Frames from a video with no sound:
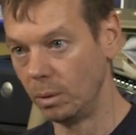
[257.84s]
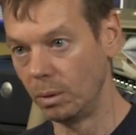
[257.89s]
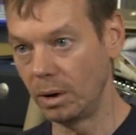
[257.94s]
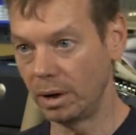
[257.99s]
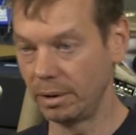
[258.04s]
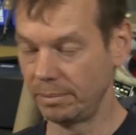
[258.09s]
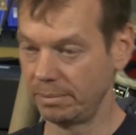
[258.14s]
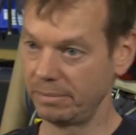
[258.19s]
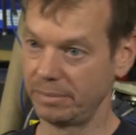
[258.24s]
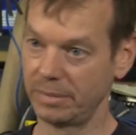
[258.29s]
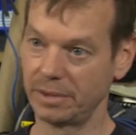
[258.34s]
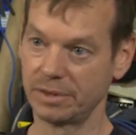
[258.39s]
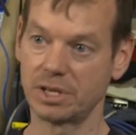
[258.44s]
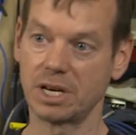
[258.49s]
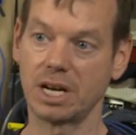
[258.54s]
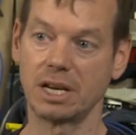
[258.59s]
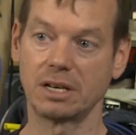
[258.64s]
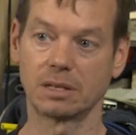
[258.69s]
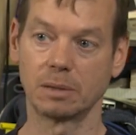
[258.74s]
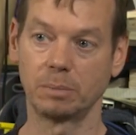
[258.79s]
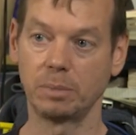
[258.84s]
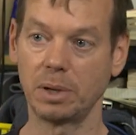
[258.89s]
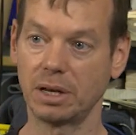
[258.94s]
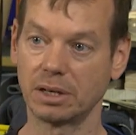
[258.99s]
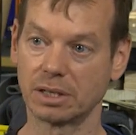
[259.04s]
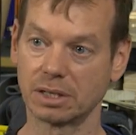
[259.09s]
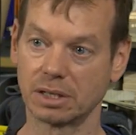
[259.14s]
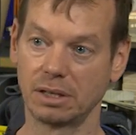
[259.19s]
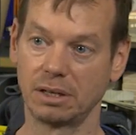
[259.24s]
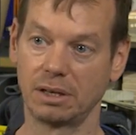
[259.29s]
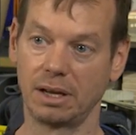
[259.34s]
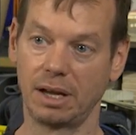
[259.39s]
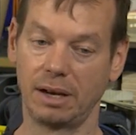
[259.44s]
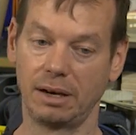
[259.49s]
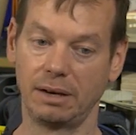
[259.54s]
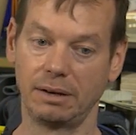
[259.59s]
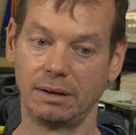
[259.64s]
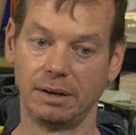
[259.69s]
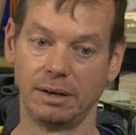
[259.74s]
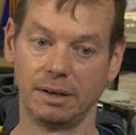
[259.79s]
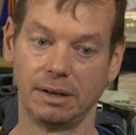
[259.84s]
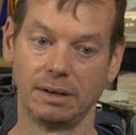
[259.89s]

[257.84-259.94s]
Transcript: and change the pitch, and then